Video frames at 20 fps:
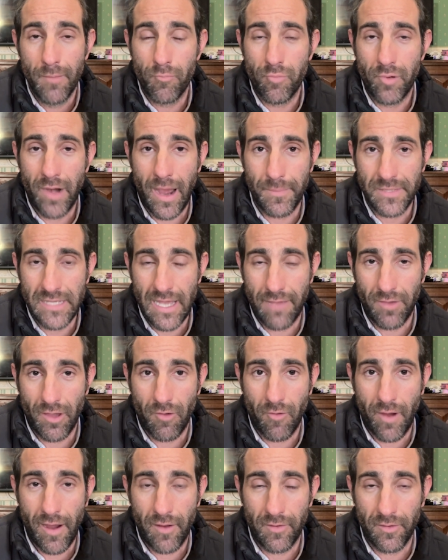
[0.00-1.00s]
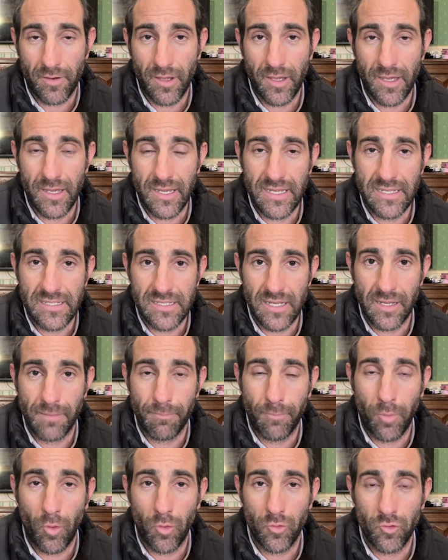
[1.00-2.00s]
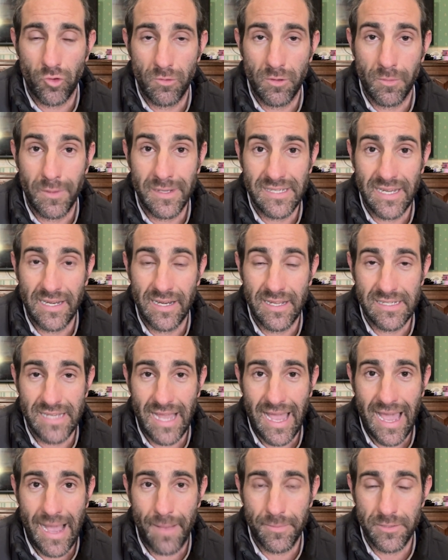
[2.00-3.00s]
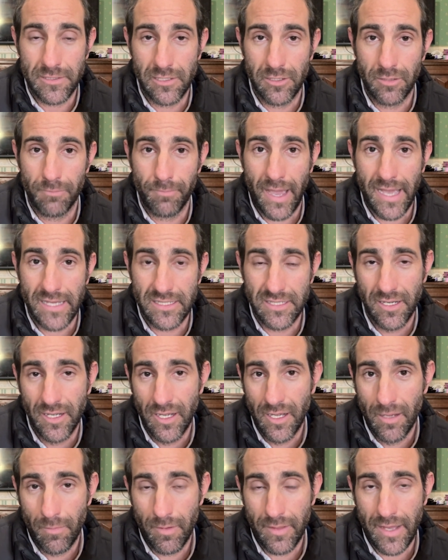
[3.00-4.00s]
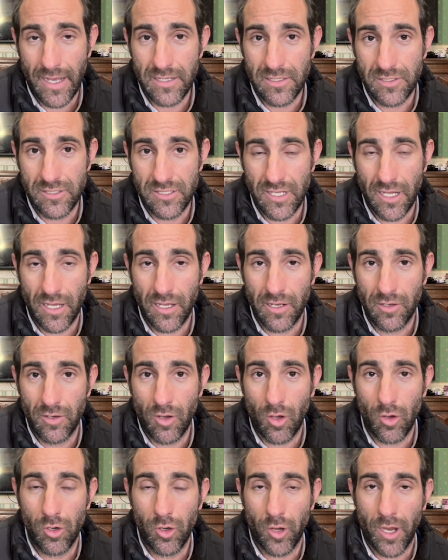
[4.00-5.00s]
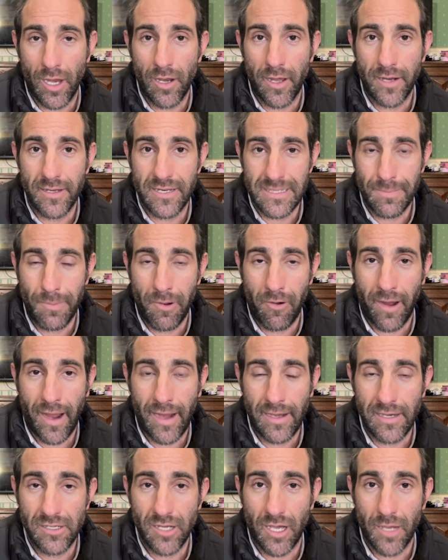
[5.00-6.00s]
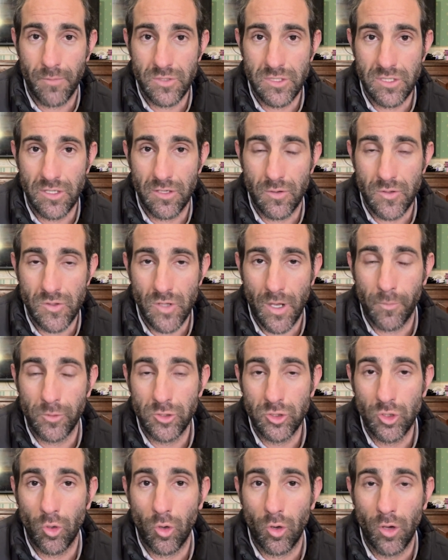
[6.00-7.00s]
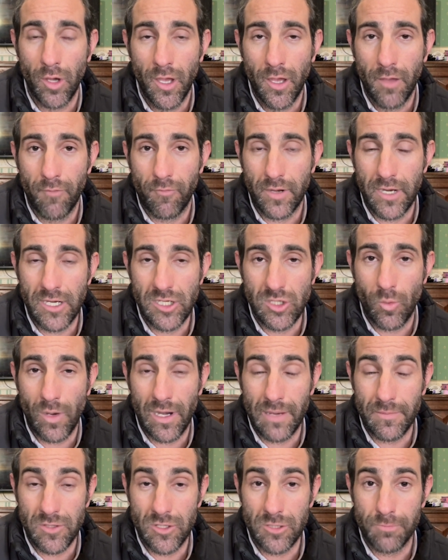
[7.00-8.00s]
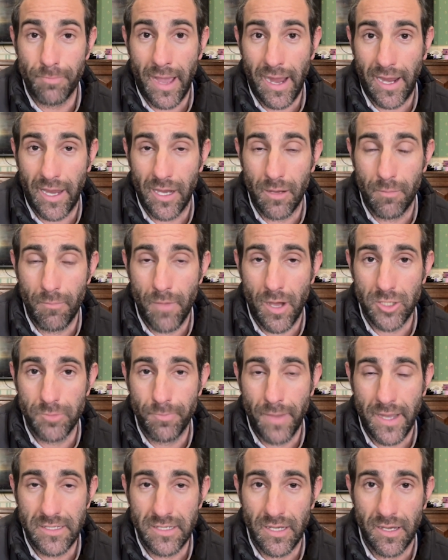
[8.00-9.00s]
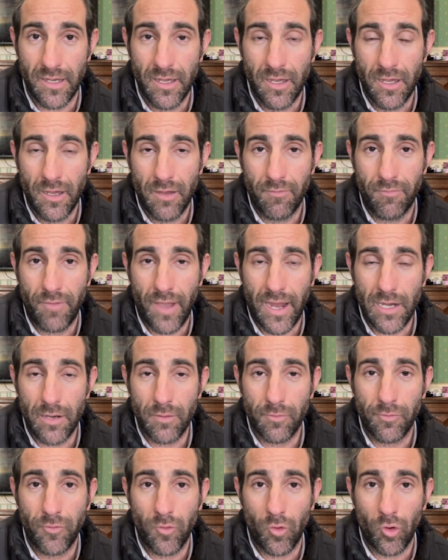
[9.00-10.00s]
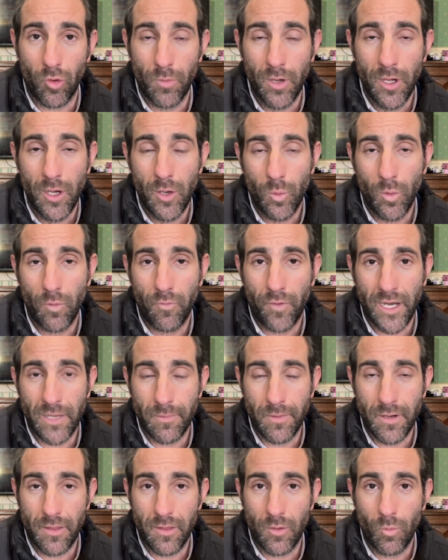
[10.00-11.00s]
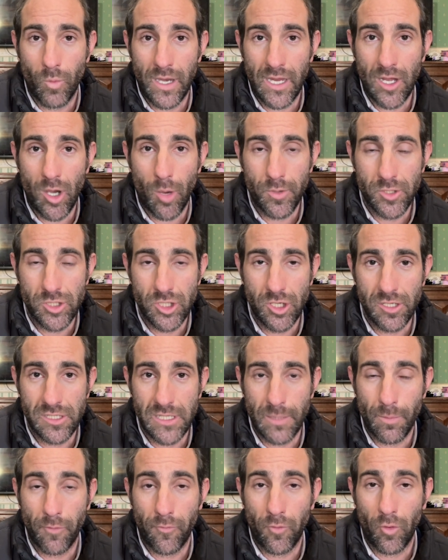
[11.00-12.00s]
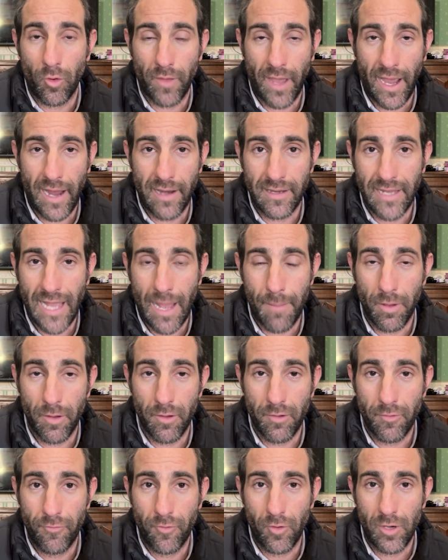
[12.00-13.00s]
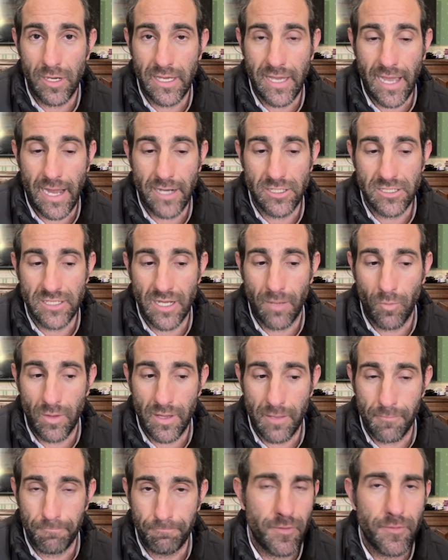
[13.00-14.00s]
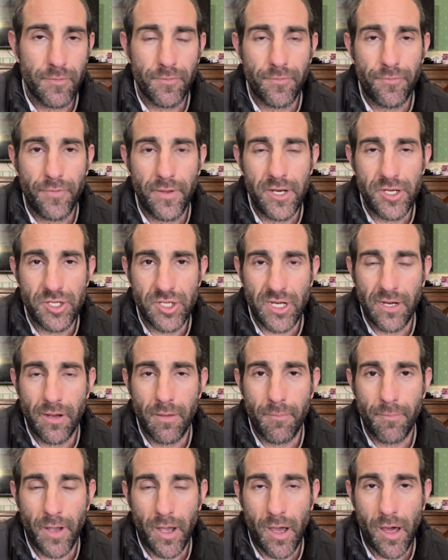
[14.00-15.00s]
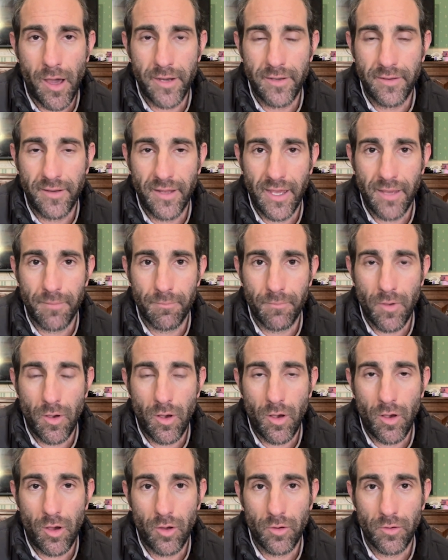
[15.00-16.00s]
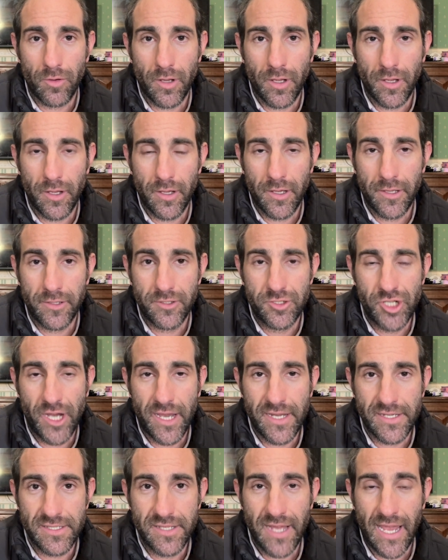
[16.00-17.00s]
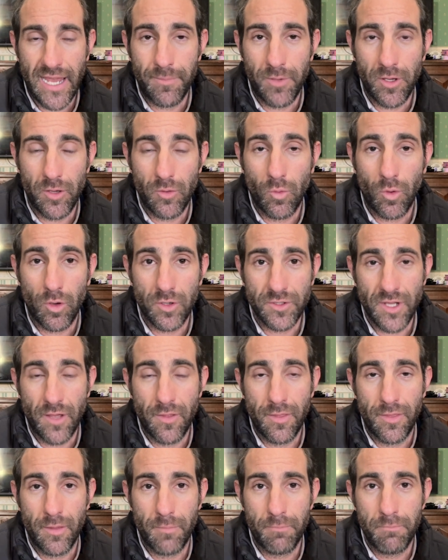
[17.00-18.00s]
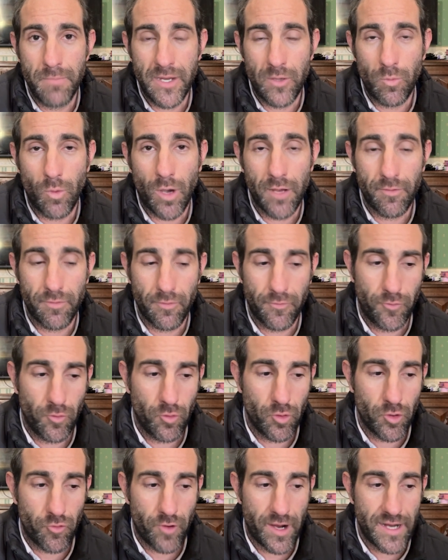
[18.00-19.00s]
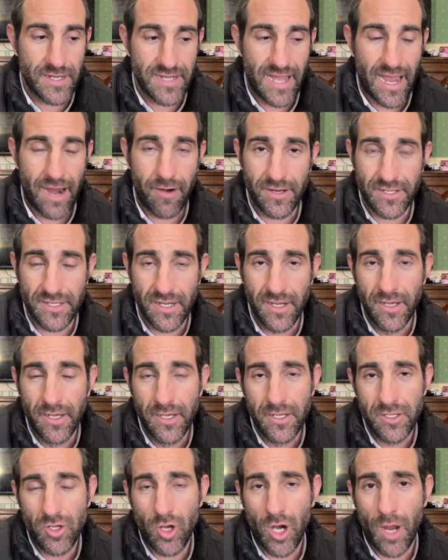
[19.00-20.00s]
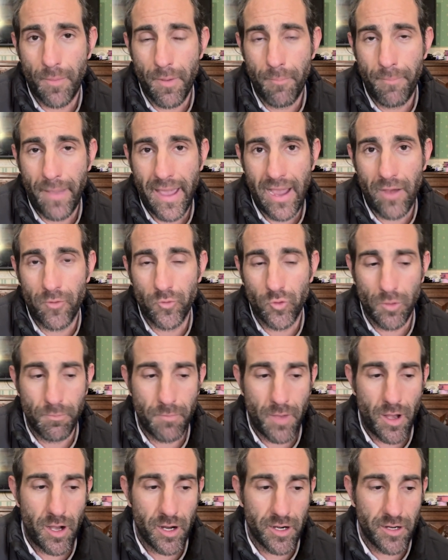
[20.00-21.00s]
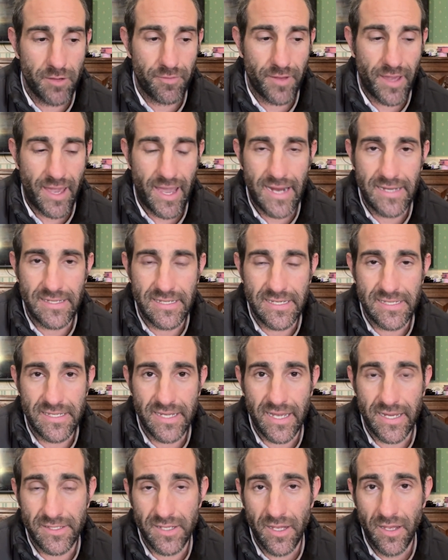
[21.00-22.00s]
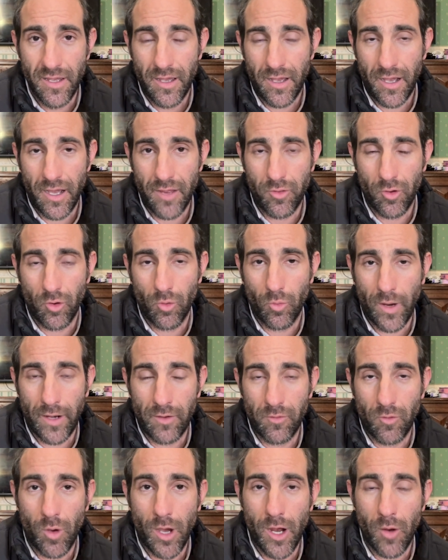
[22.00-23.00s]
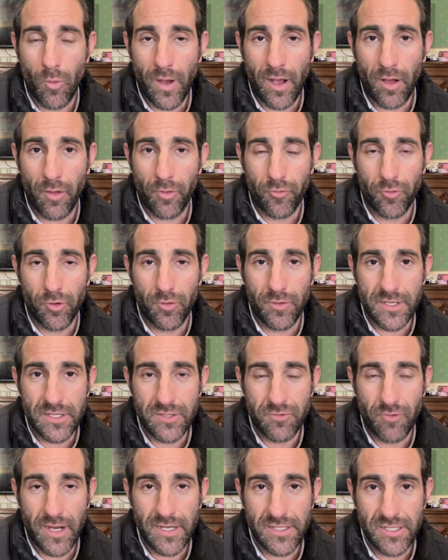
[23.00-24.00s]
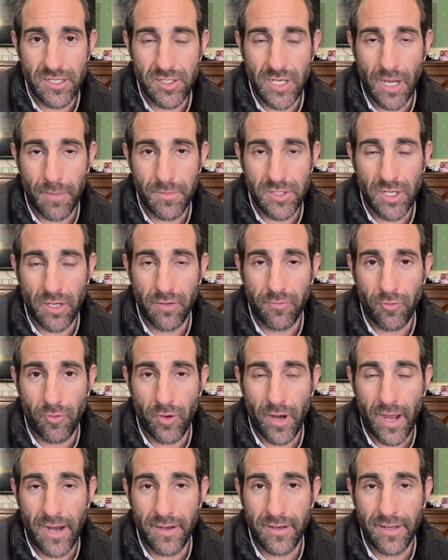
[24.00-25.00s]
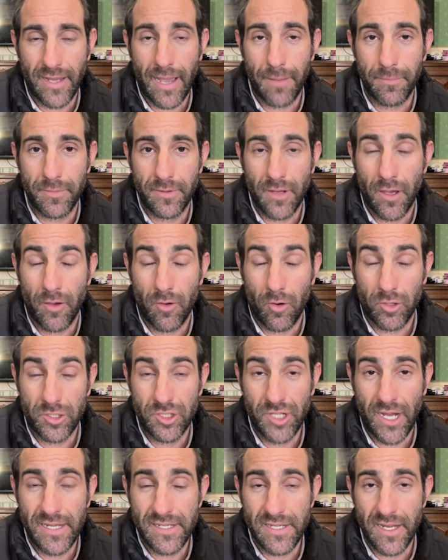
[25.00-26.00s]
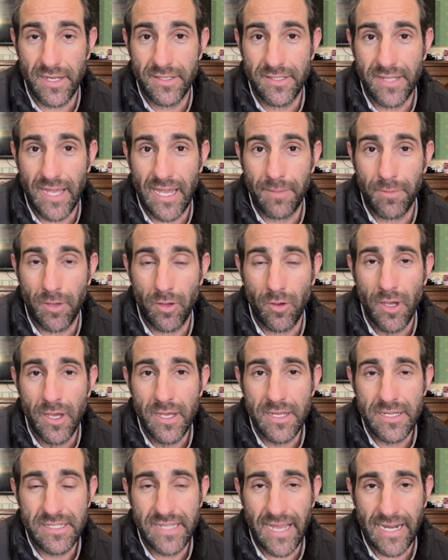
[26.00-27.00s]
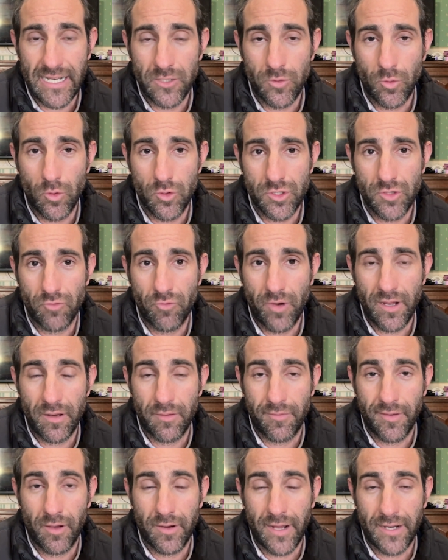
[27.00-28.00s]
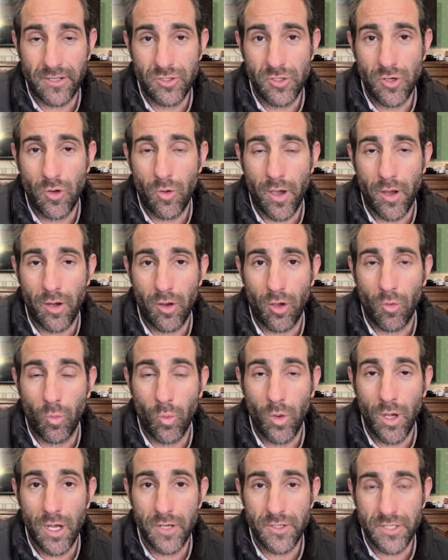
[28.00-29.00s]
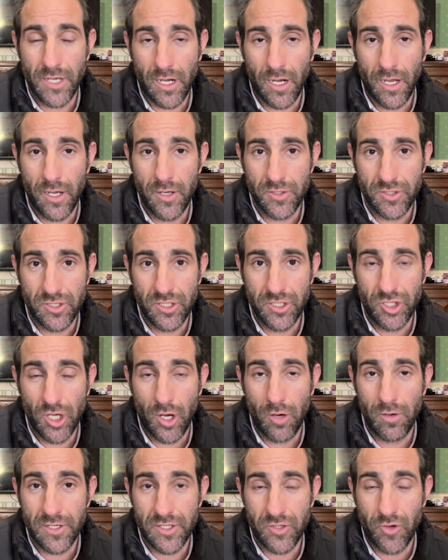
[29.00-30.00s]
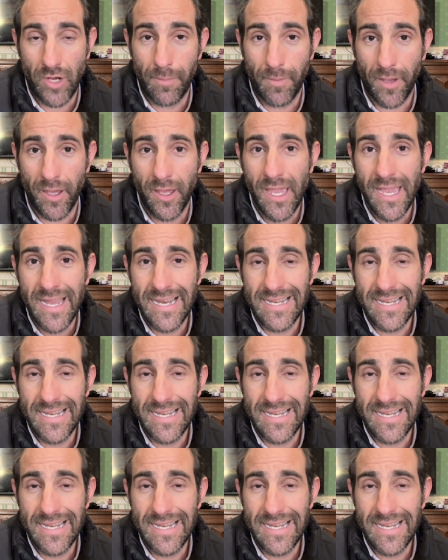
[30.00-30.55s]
Perhaps heavy ground is important to him to be seen at its absolute best, but that's not looking like disappearing anytime soon, so I'm sure Venetia Williams, who's back in a much better vein of form, will find him another winning opportunity before the handicapper fully catches up with him. Finishing behind him on chase debut was the Midwife for Grace Harris. It's gone up £1 to a mark of 86. I thought went quite well through this race at Chepstow for a handicap or chase debut. Settled towards the rear of the field, had to do quite a lot of work to close to Joe Lescriba.